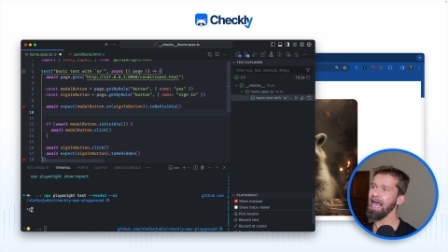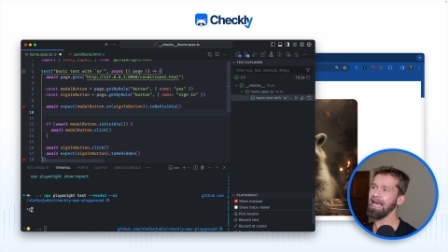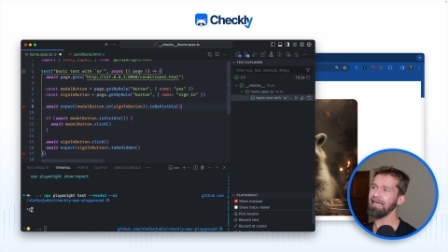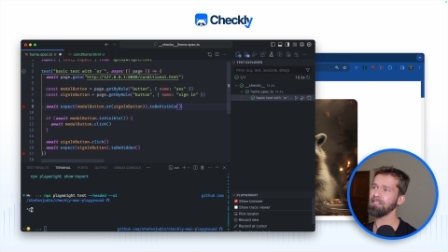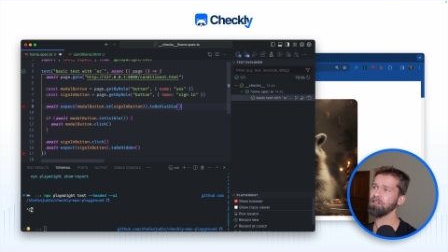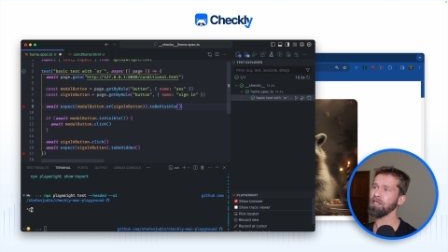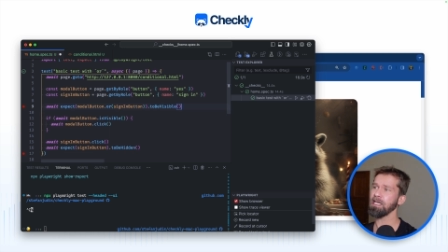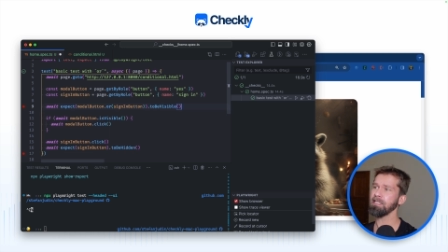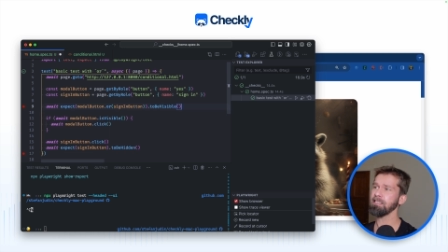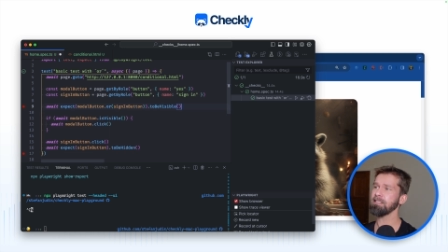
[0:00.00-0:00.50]
and
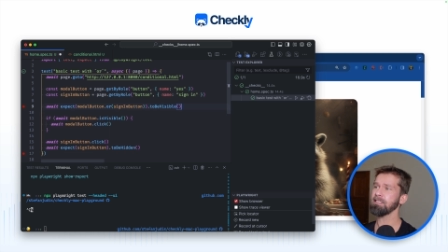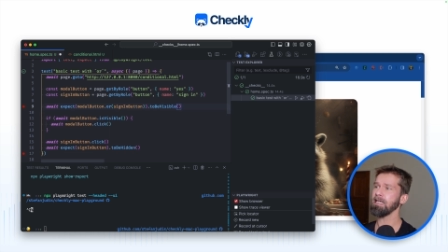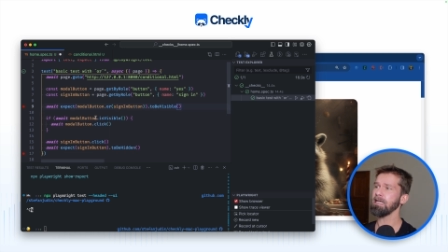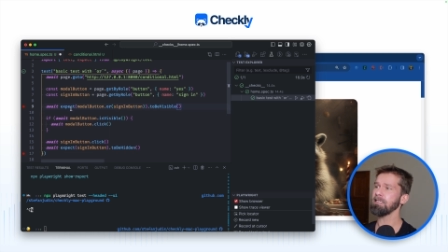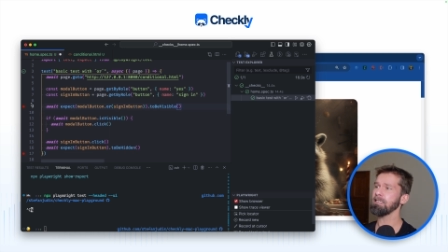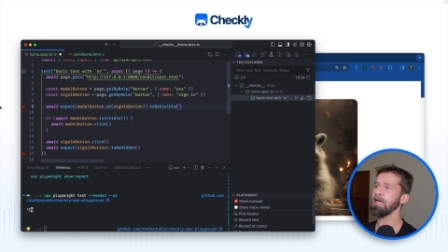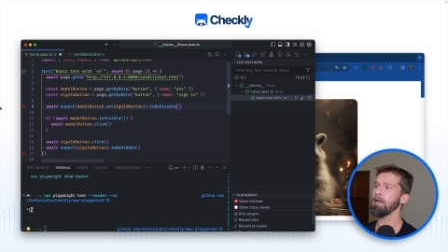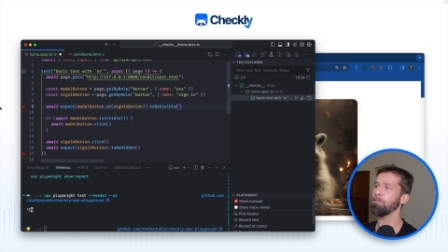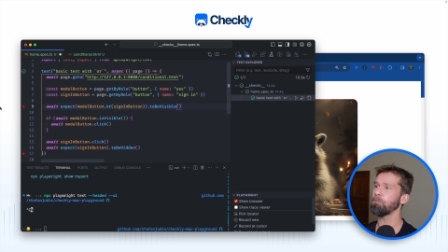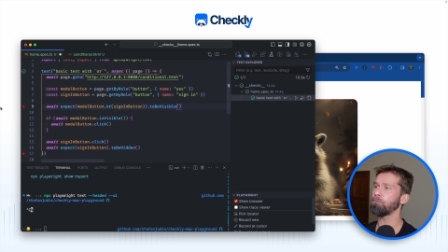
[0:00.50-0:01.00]
you can
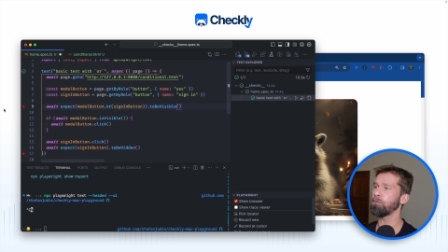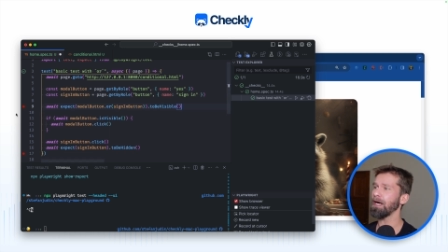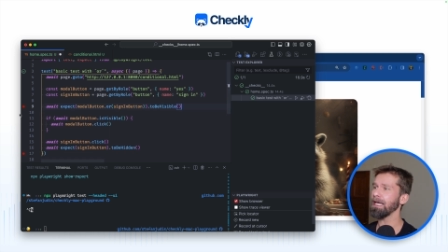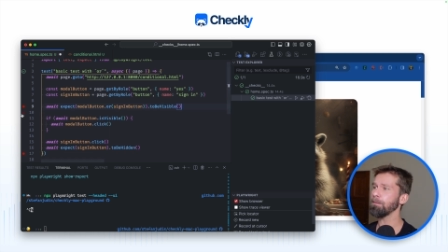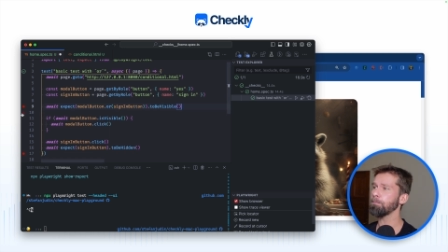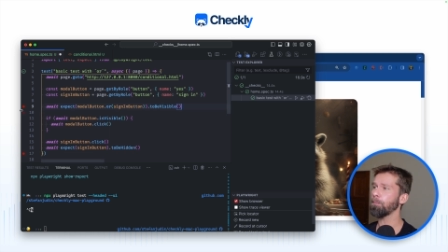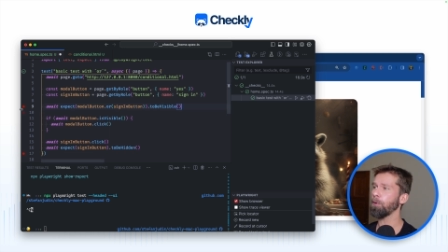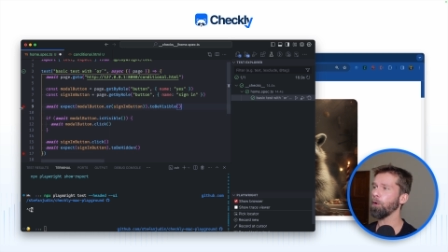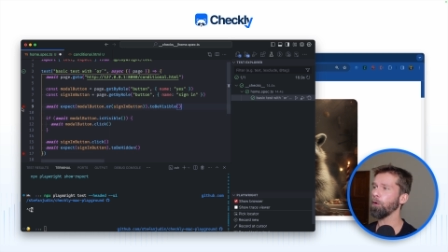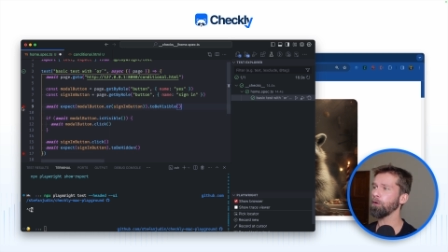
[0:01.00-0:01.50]
set
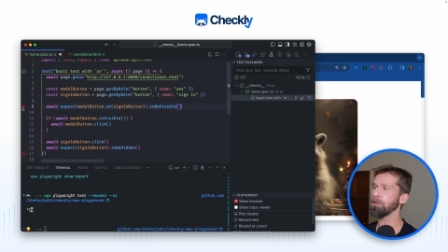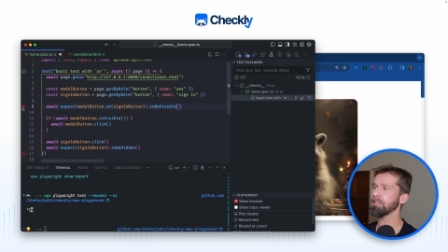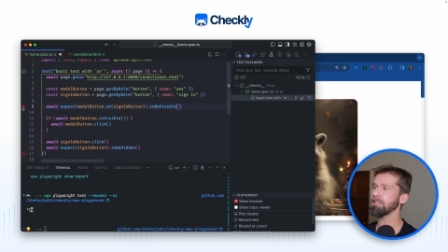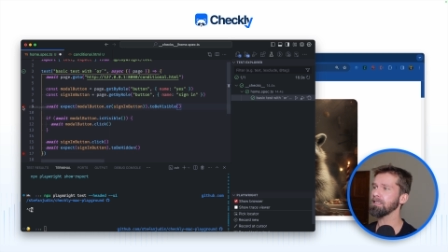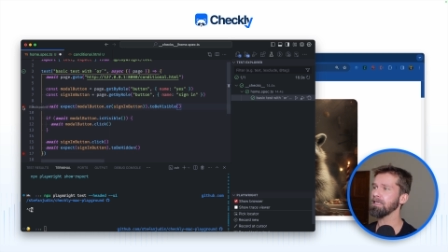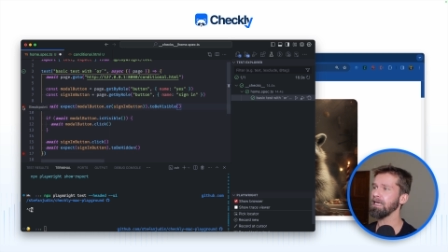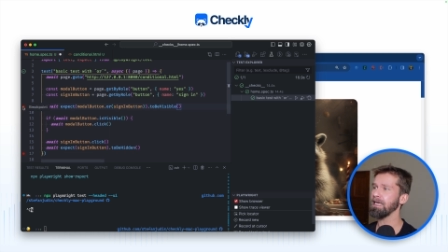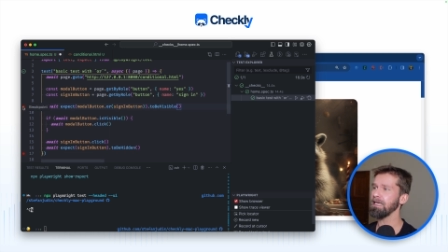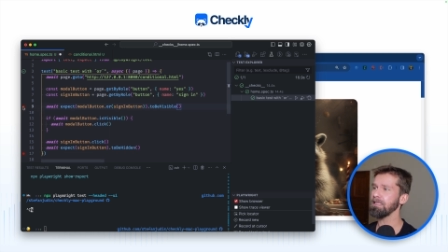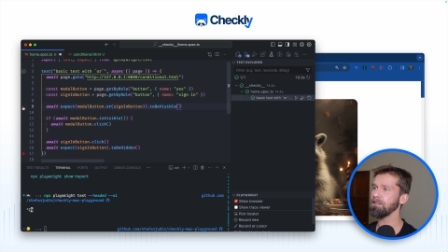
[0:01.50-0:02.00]
breakpoints
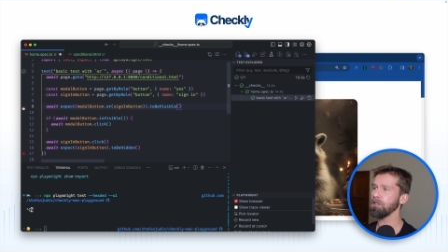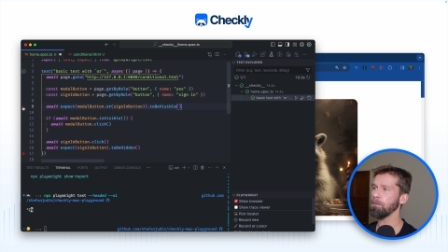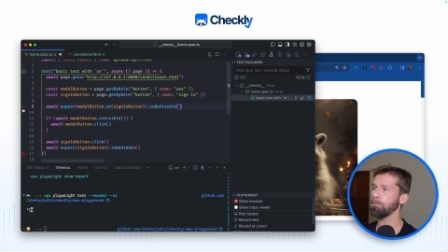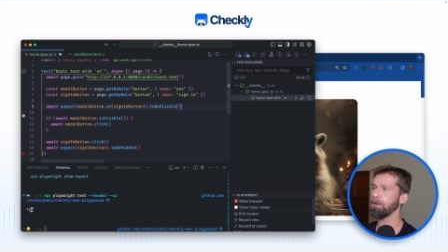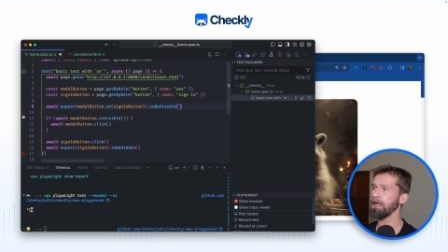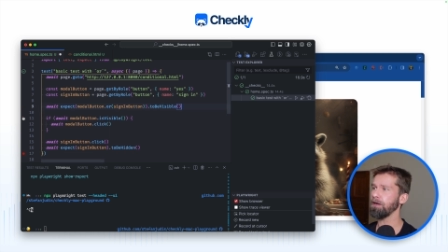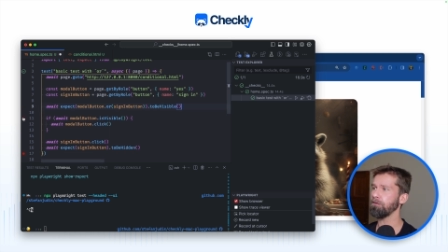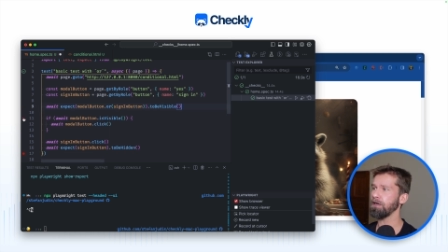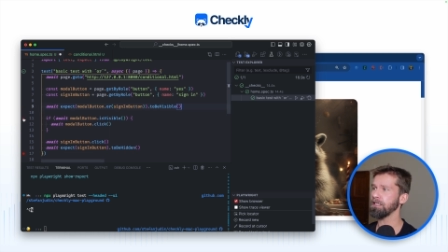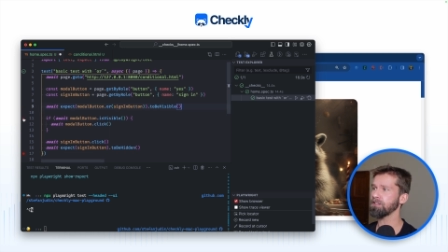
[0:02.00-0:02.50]
in your
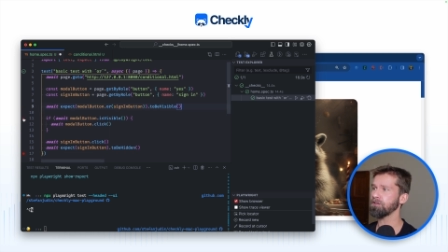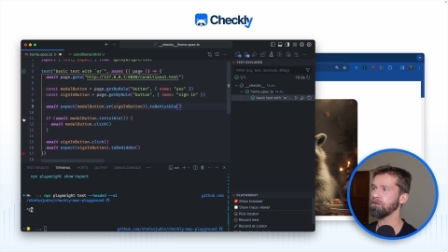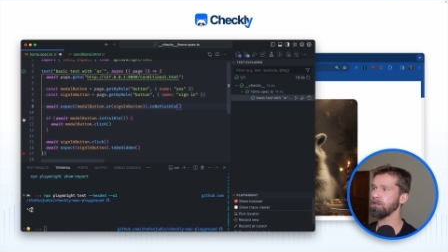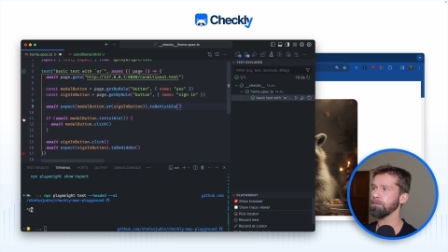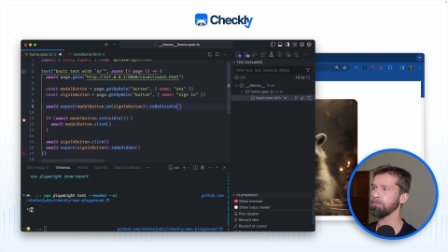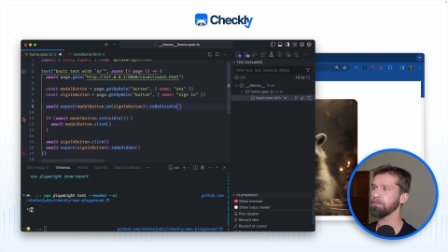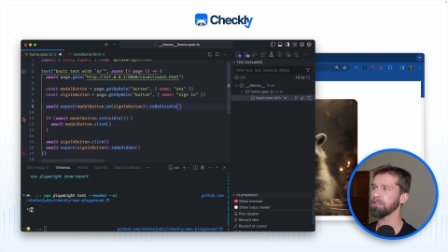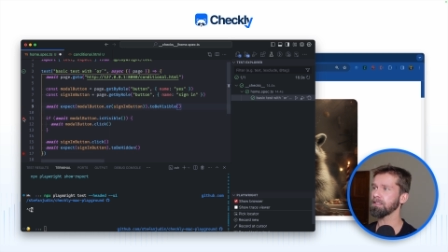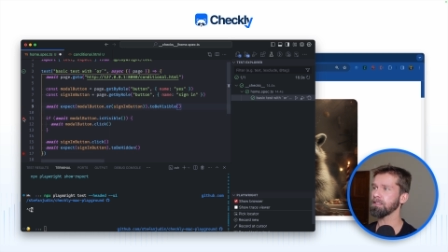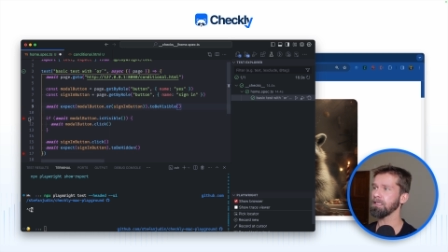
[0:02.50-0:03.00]
Playwright
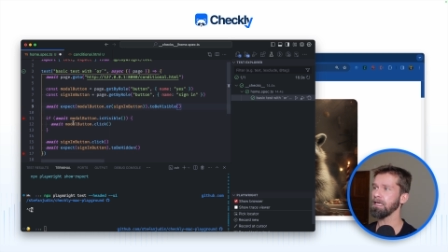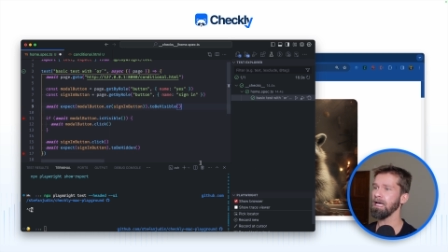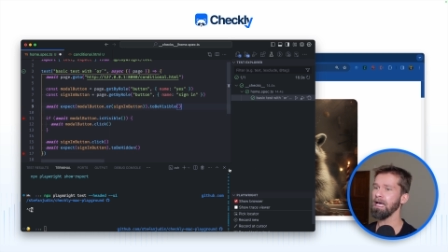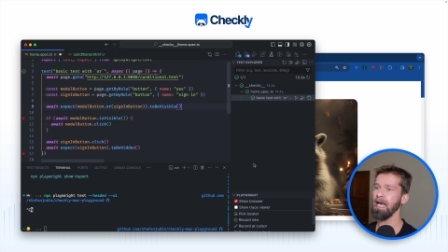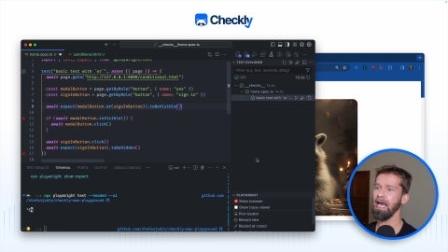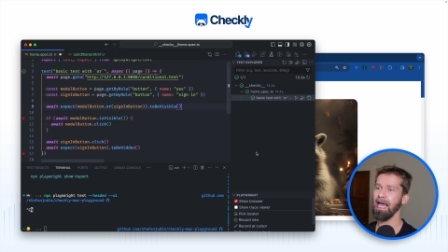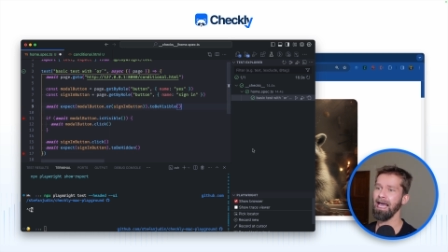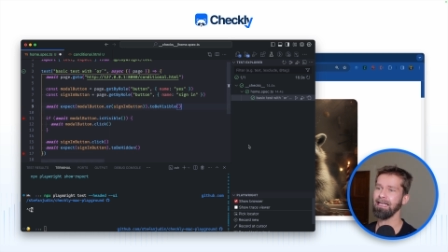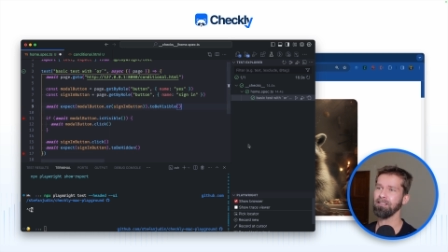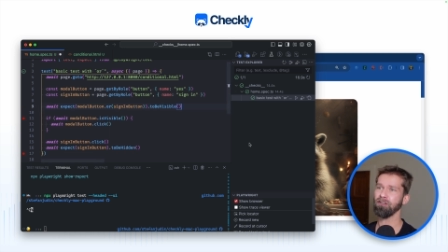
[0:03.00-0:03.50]
scripts
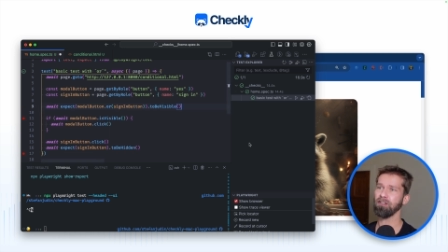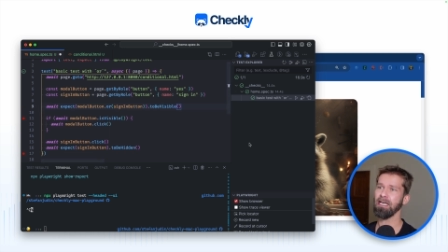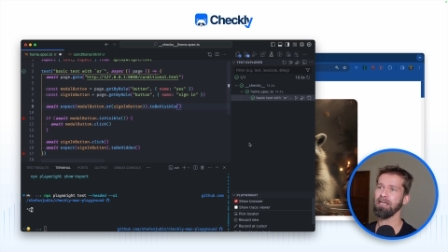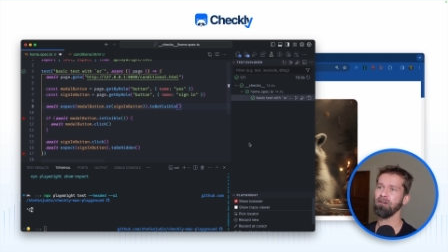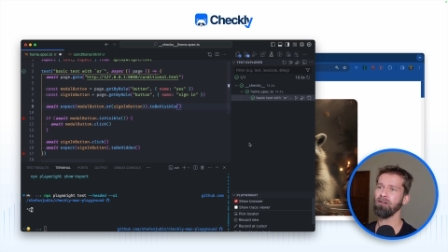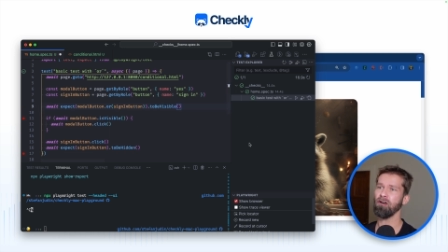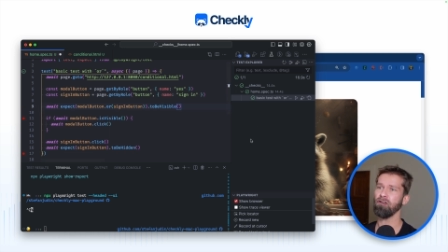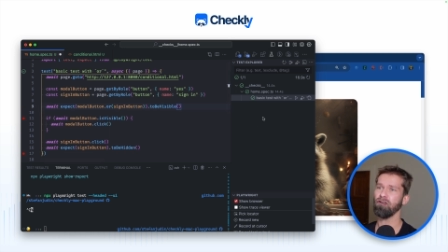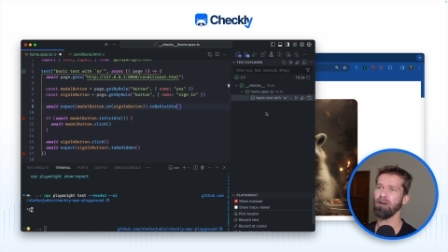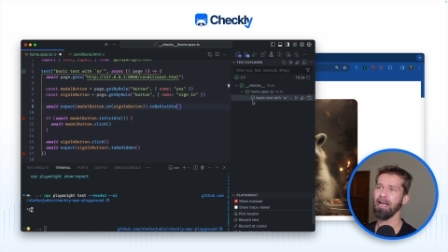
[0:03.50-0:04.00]
and you
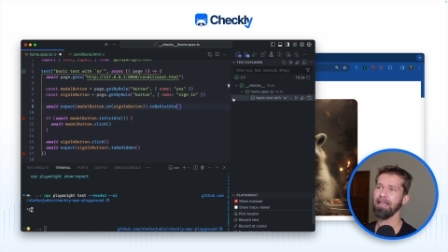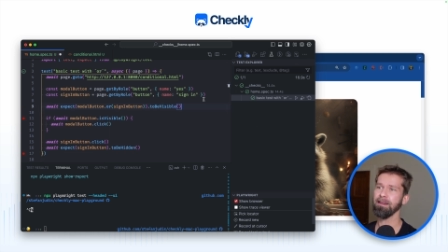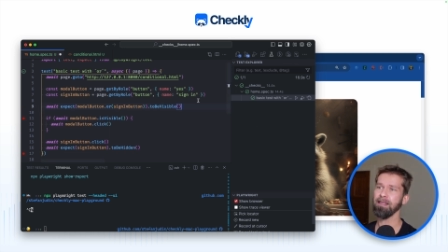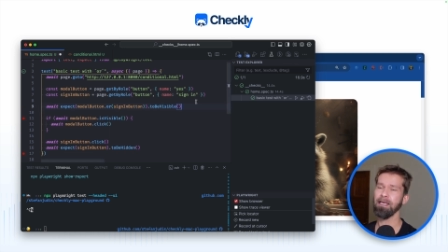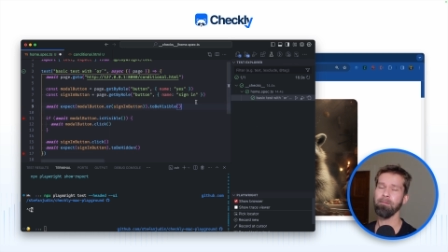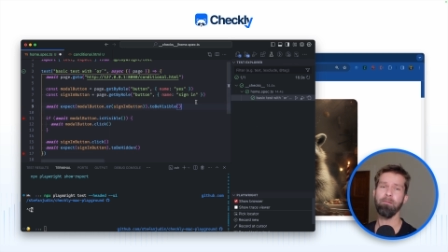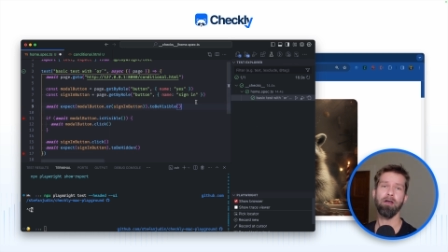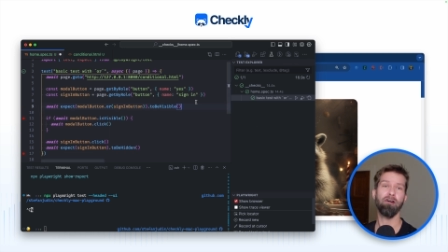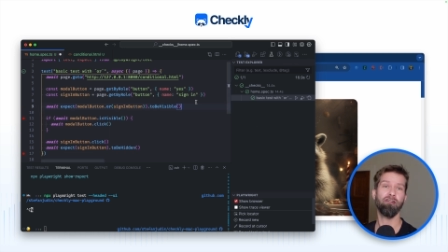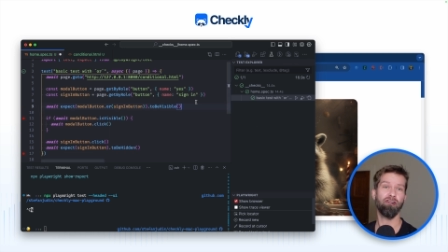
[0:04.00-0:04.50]
can run
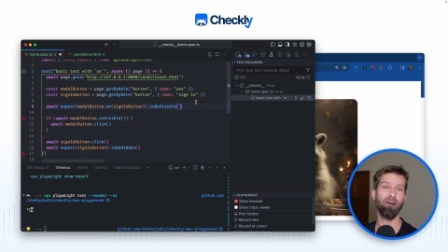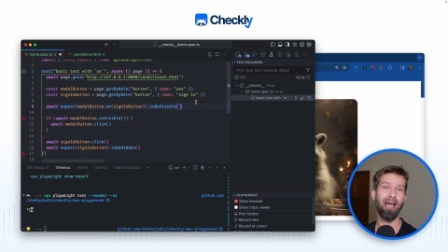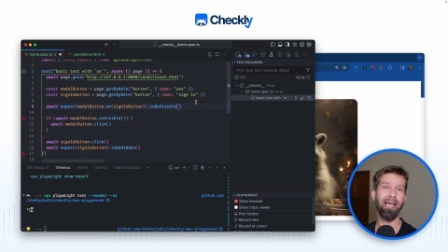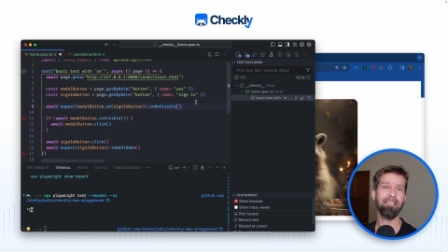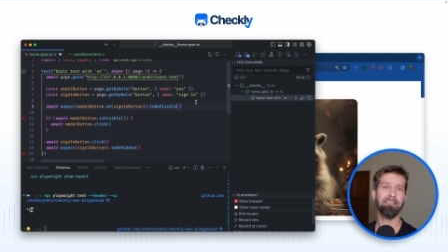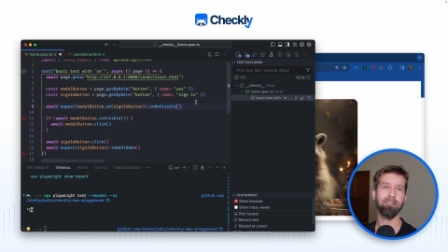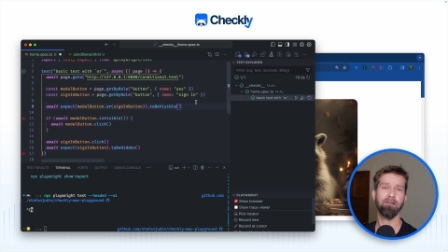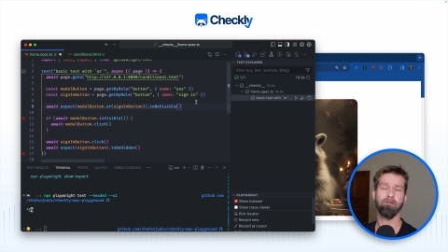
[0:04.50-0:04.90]
them right